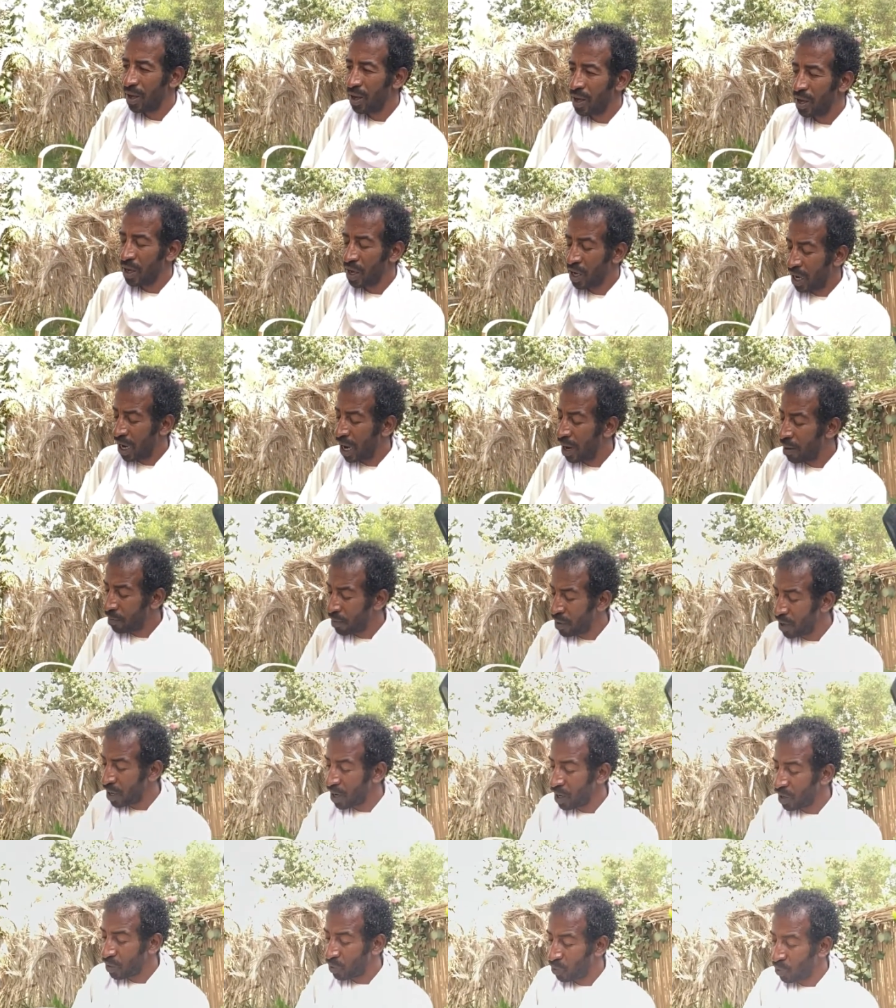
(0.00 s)
he come
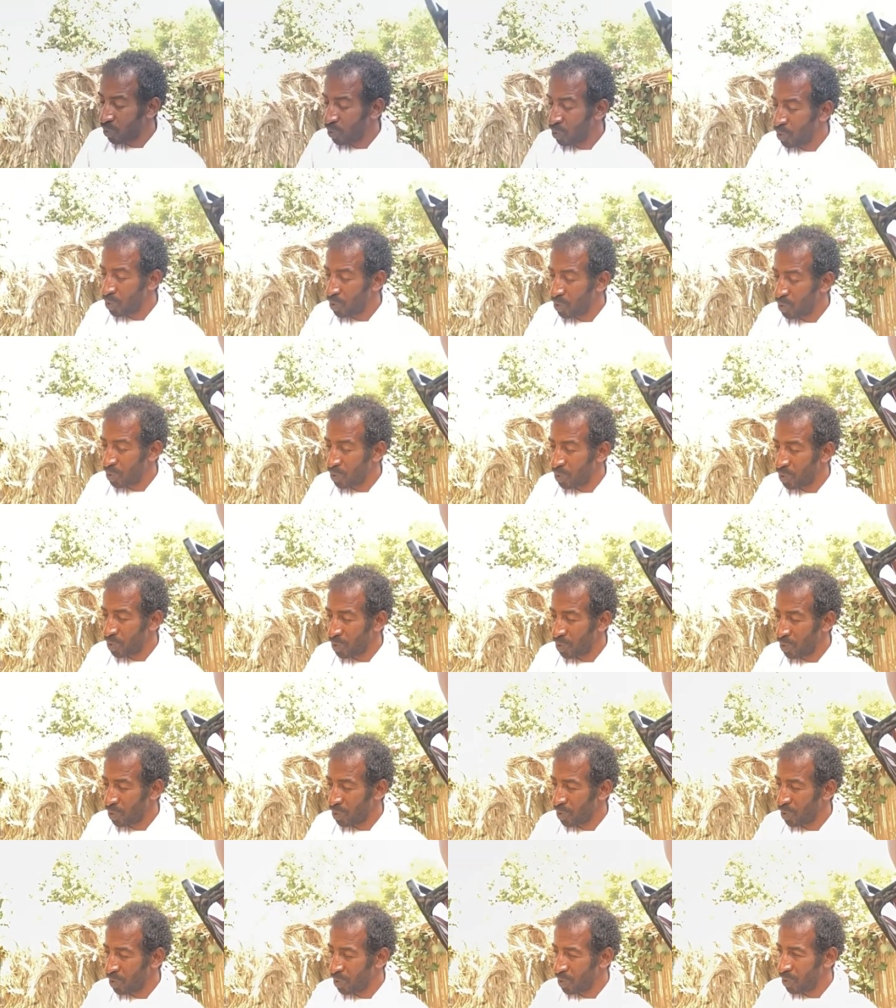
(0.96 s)
here
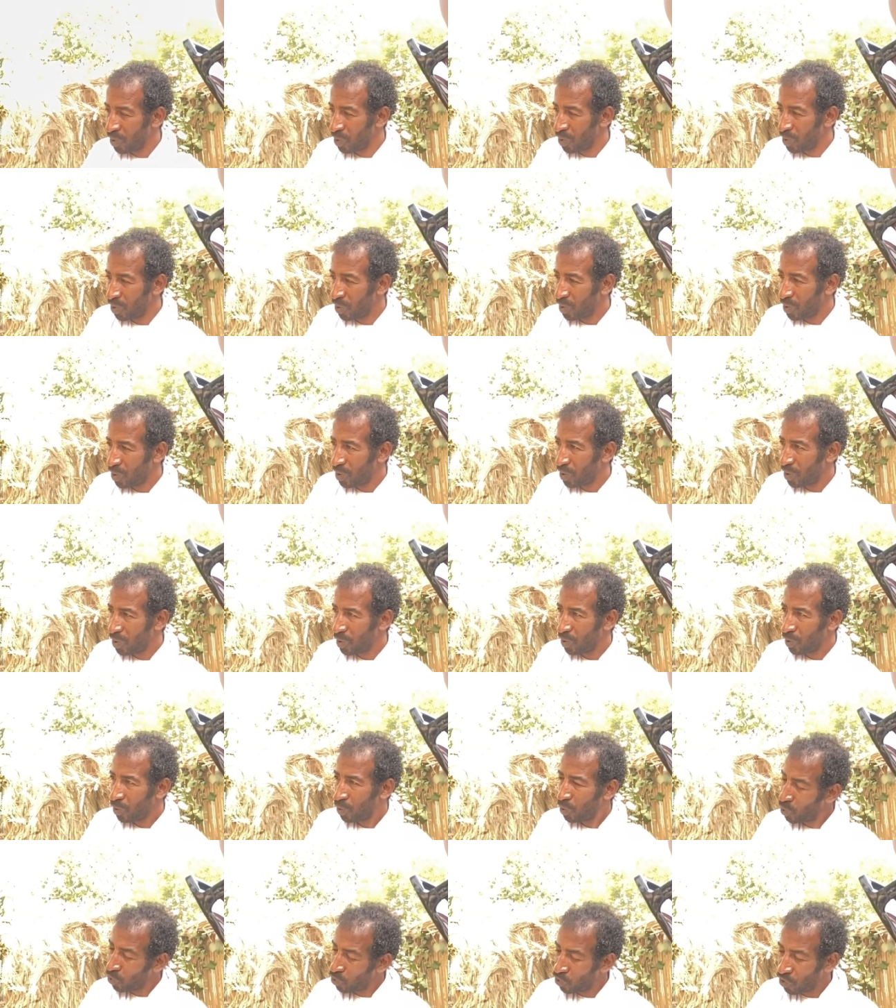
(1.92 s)
to
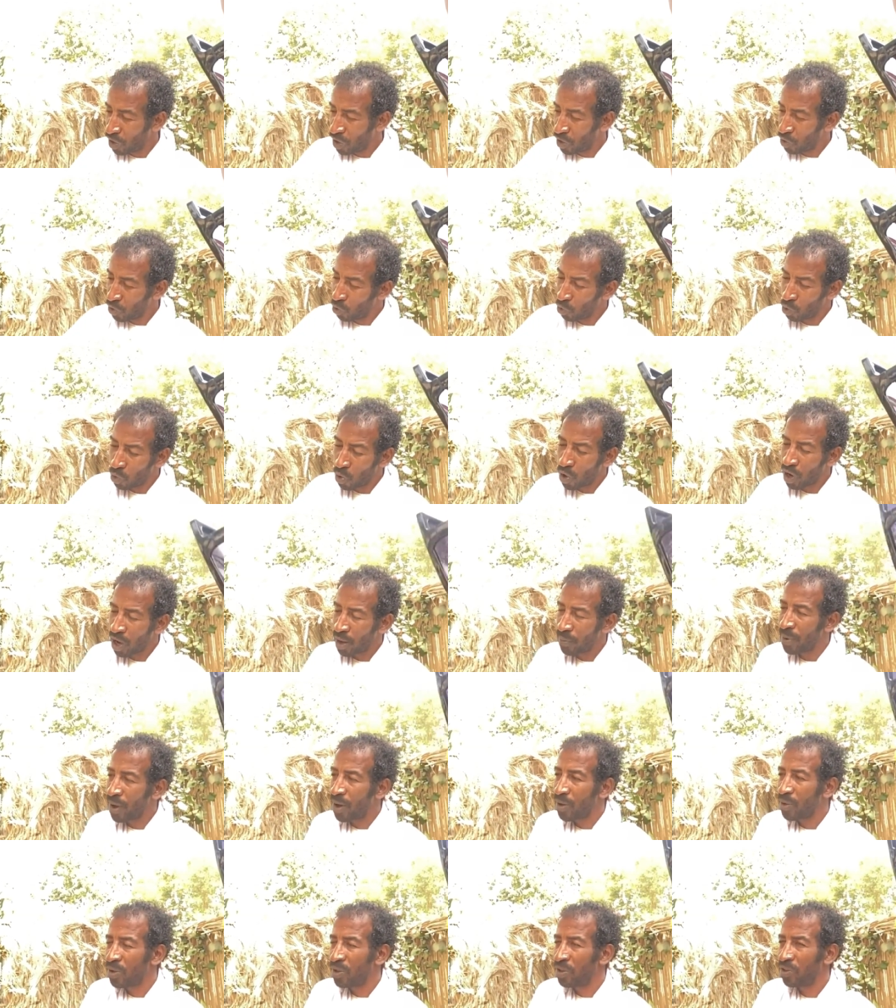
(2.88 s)
talk
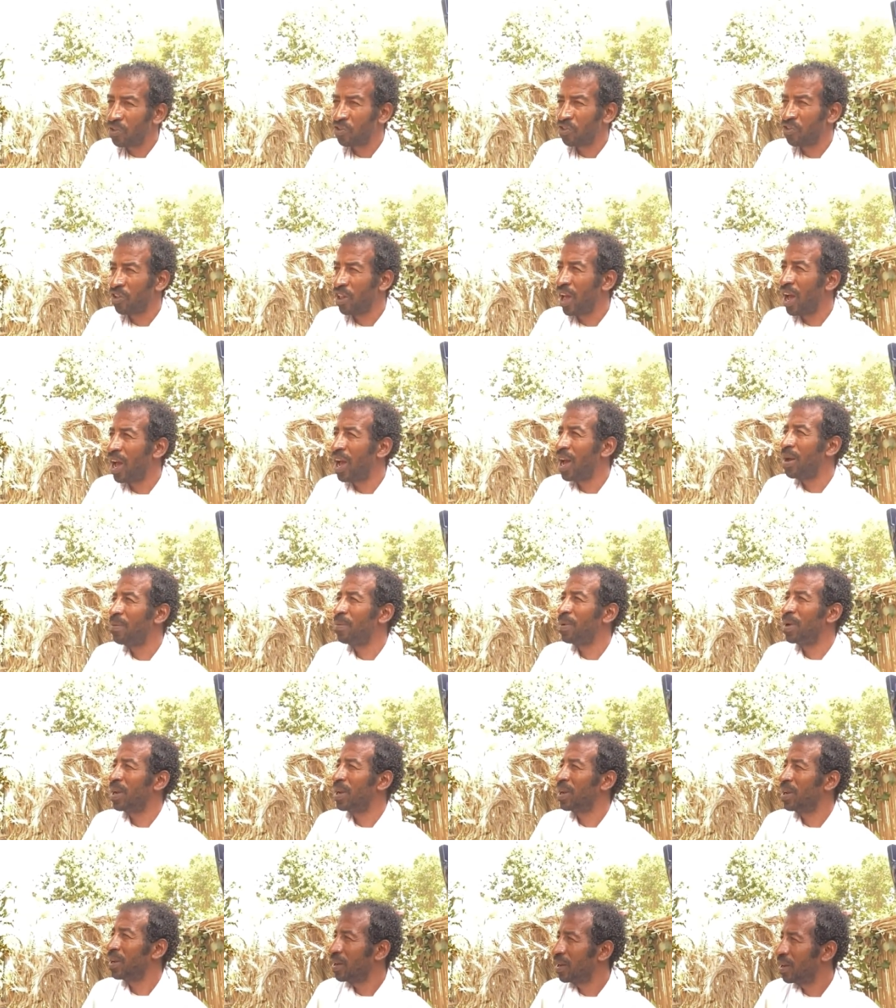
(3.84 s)
about Islam
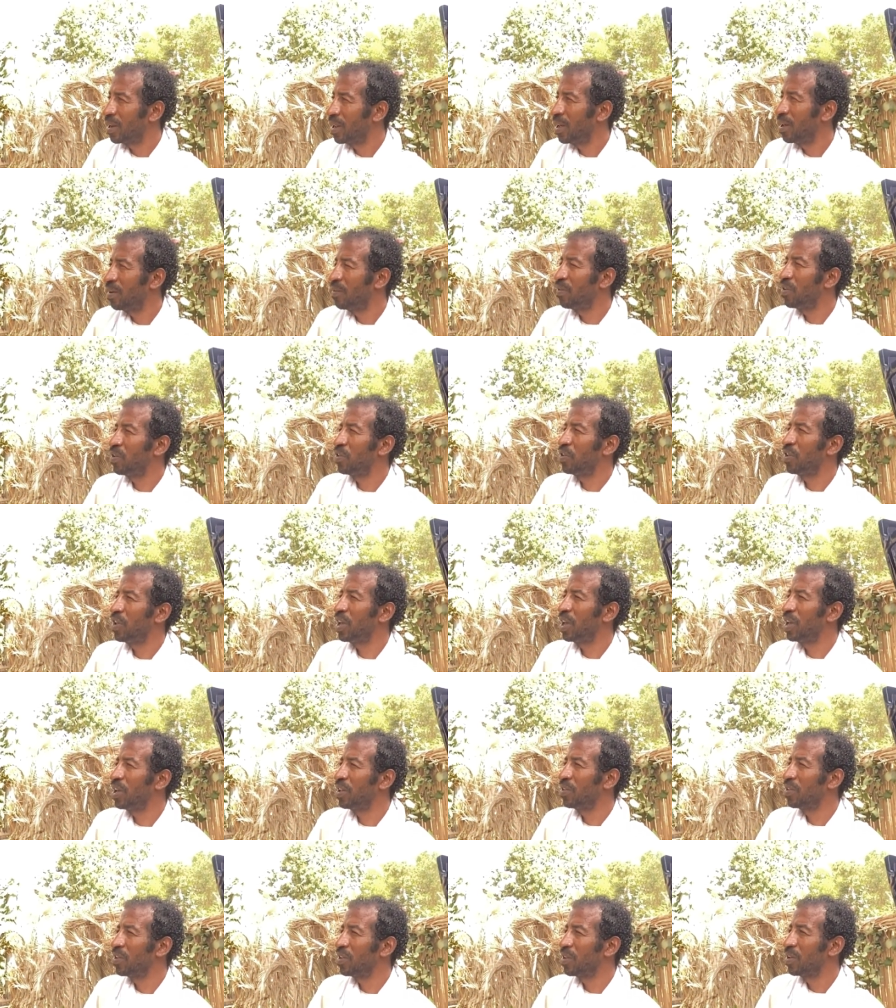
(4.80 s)
and
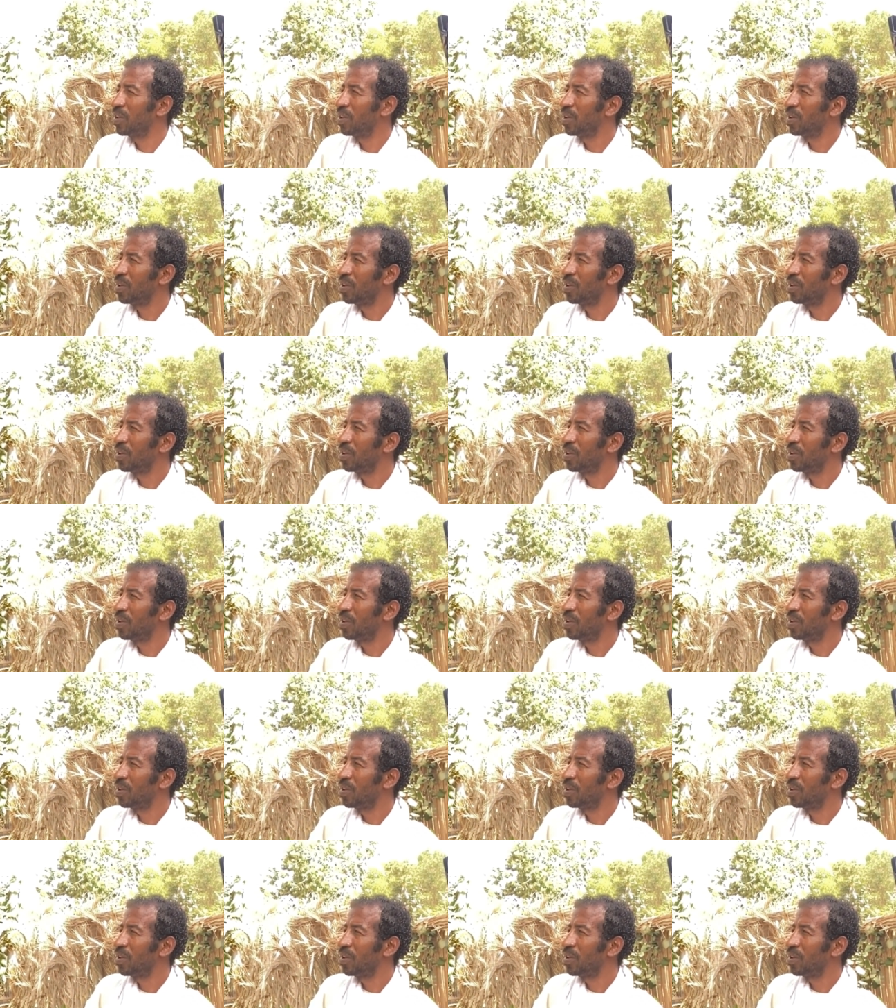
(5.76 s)
everything.